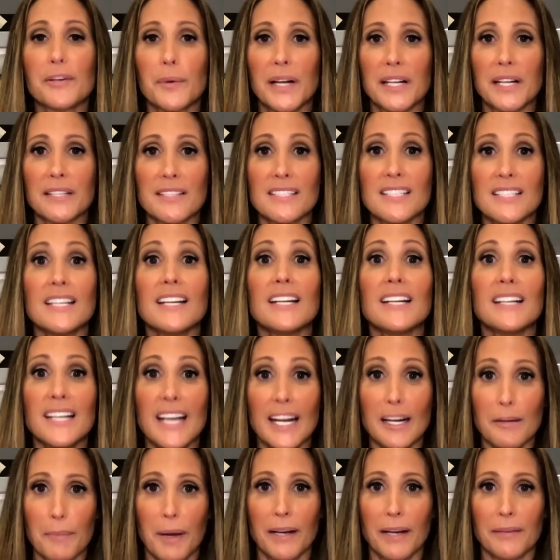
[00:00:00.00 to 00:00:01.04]
Her
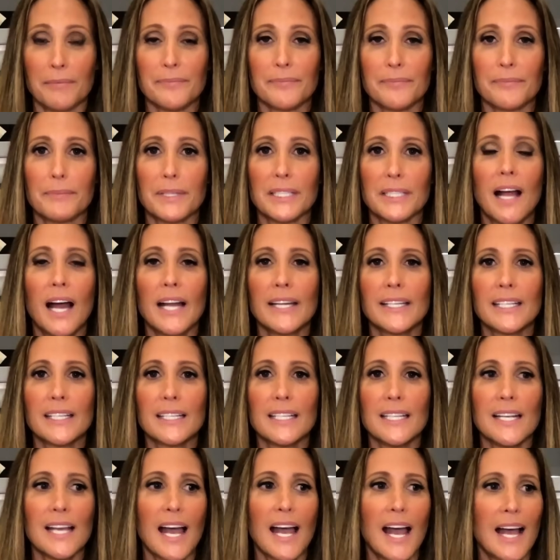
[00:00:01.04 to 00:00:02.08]
experiences in the White
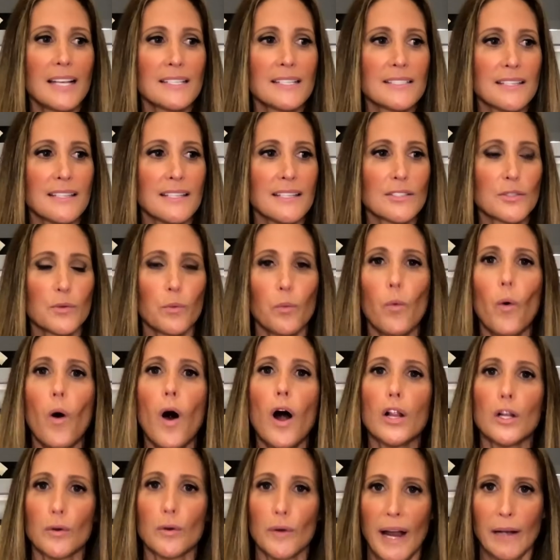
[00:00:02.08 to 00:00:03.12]
House only reinforced
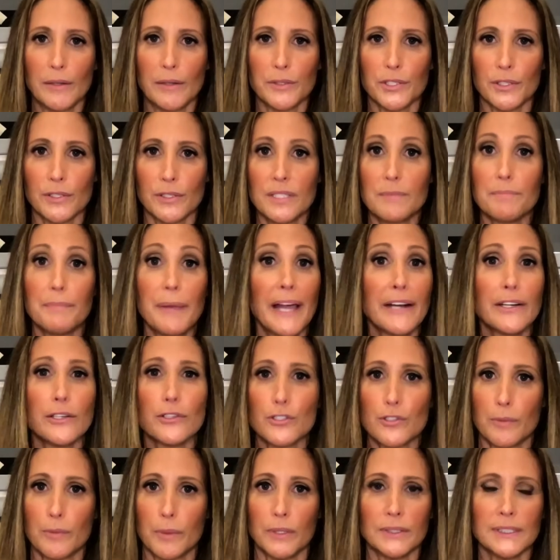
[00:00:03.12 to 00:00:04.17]
her desire to
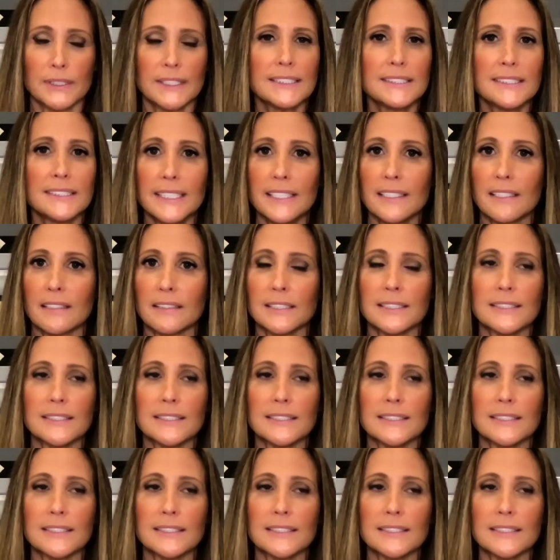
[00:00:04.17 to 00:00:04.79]
remain distant from the